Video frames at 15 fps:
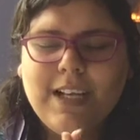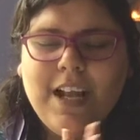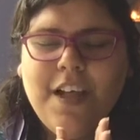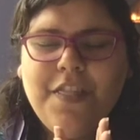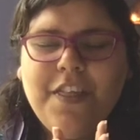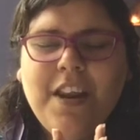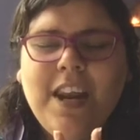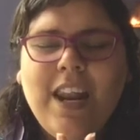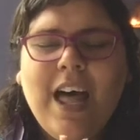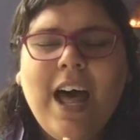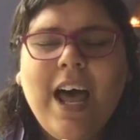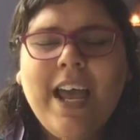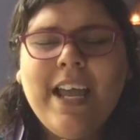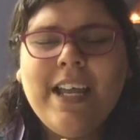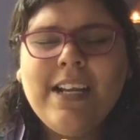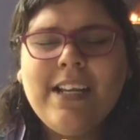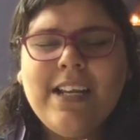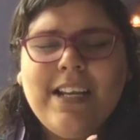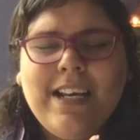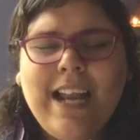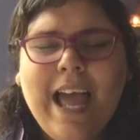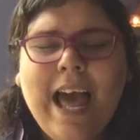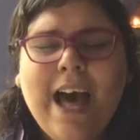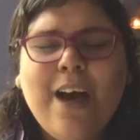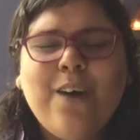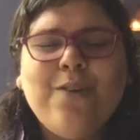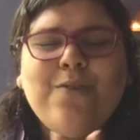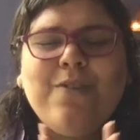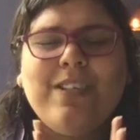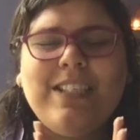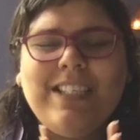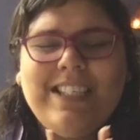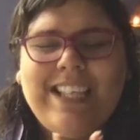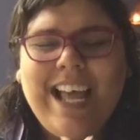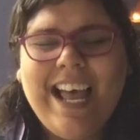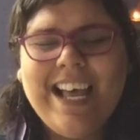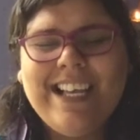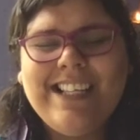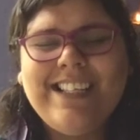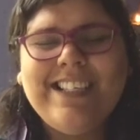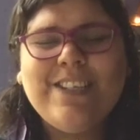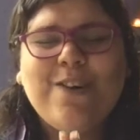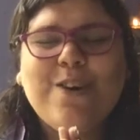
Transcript: The lion now says or